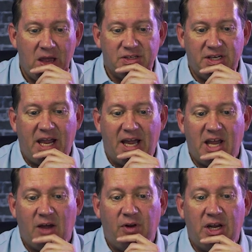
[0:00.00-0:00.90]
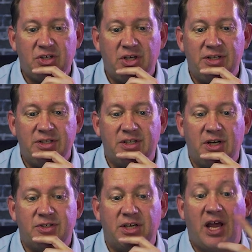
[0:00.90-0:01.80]
So you got definitions.
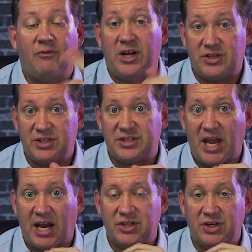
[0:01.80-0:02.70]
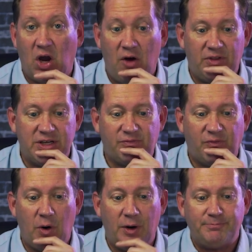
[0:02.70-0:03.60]
There's a definition section of this
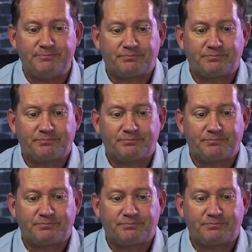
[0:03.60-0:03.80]
form